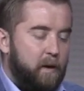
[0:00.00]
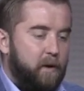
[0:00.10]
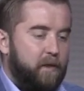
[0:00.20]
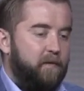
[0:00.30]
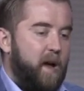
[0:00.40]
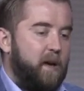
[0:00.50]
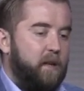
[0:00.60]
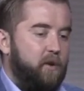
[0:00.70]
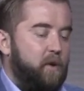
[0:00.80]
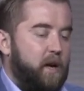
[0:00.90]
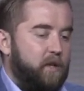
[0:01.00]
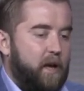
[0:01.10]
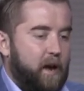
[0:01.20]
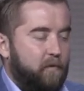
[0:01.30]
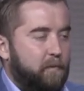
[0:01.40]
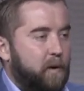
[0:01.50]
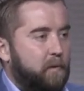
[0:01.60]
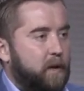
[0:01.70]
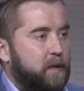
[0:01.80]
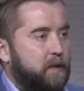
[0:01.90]
But the fact that you actually have
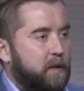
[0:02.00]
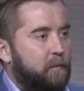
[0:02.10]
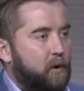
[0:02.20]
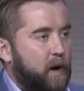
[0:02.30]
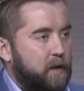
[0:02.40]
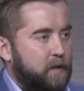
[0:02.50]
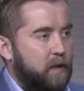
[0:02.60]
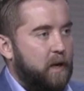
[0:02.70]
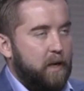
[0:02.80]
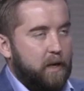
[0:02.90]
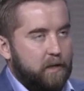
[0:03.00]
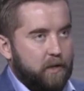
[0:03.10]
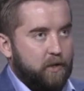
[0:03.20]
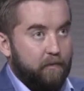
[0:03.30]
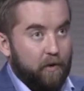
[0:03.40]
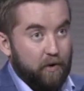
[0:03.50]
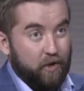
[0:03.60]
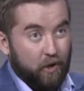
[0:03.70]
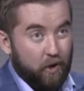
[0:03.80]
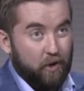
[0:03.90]
Republicans and Democrats in such a very
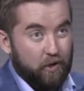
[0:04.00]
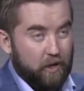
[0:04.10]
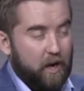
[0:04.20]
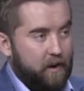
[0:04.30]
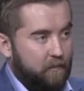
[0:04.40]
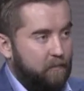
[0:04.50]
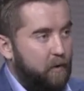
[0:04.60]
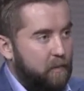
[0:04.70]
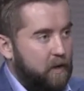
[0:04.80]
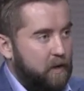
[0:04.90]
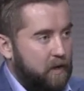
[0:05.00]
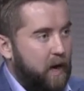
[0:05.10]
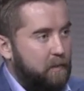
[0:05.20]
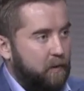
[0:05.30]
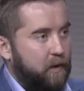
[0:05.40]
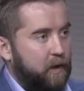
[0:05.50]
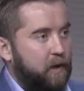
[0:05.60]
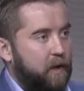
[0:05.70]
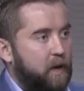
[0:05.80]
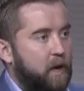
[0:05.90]
charged kind of moment in time
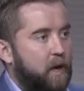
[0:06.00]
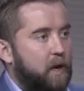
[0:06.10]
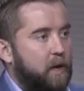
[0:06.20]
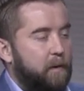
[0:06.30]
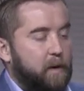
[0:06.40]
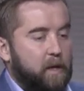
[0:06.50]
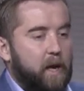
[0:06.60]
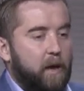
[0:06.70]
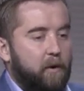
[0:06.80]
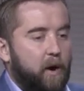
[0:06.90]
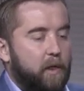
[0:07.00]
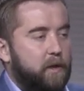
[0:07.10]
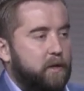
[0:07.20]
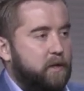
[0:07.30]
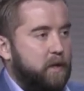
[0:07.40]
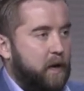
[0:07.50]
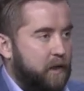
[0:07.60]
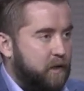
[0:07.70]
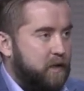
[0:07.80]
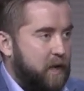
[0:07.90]
politically coming together on this
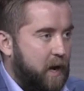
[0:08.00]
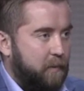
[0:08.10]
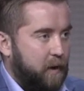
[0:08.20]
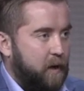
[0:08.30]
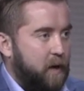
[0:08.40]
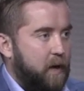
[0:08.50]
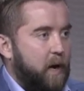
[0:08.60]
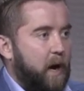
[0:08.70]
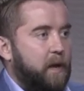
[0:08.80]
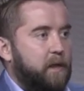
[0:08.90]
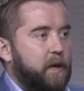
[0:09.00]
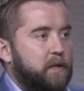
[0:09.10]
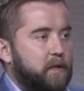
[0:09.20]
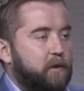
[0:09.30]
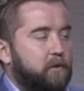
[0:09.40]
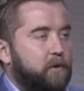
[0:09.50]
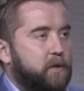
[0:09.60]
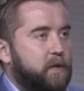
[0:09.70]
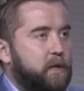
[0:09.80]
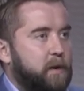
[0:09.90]
topic, I think
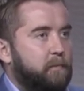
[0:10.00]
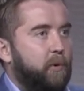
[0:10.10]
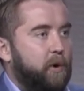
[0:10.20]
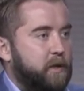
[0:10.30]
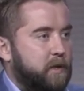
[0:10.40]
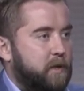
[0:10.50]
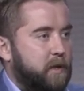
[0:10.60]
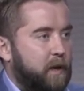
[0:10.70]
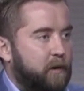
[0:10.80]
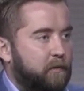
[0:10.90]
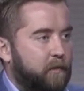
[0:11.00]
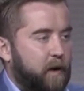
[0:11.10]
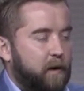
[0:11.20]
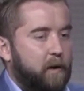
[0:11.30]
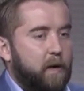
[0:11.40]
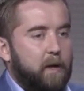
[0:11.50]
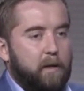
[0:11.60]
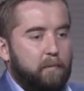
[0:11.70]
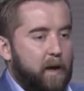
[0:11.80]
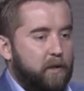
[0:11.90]
signals the importance of
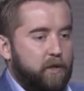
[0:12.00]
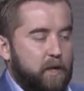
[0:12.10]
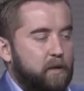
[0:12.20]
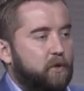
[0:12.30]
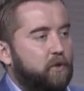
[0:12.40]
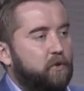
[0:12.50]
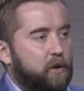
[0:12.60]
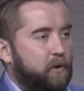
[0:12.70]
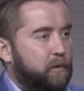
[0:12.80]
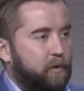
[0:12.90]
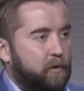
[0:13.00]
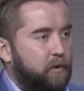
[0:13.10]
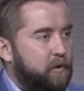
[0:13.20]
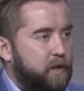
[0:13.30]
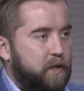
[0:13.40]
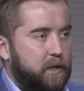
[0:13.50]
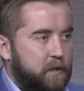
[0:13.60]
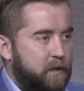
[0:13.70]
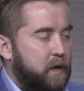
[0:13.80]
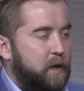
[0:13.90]
the blockchain industry,
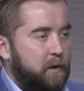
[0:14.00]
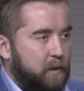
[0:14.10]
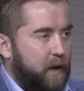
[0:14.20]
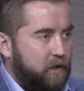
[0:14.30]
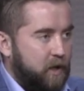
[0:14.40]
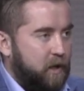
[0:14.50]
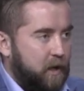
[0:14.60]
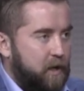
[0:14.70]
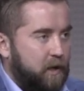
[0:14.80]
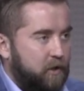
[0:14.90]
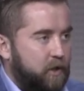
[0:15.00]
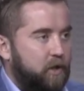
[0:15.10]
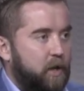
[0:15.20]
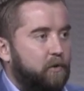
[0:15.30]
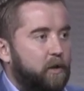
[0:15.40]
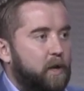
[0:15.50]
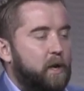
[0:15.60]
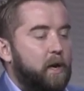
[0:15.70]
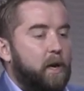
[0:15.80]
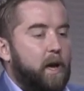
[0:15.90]
cryptocurrencies, blockchain technology
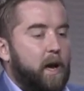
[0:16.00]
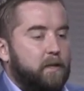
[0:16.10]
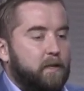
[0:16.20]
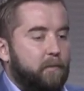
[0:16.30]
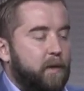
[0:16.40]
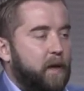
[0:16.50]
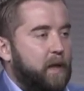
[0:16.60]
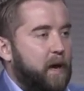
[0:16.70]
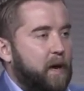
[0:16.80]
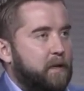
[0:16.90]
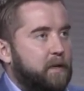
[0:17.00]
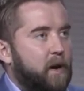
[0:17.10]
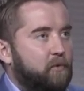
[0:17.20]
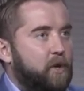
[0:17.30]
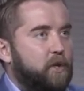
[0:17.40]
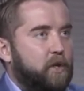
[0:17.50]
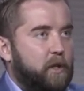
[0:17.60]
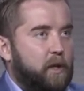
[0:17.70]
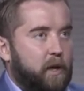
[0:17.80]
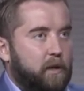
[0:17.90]
generally, as something that has now reached
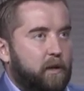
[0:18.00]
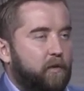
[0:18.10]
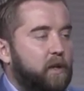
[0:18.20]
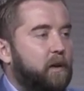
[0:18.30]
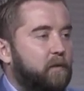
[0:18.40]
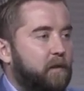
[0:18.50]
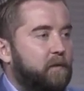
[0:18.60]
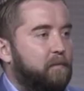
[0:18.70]
a different level of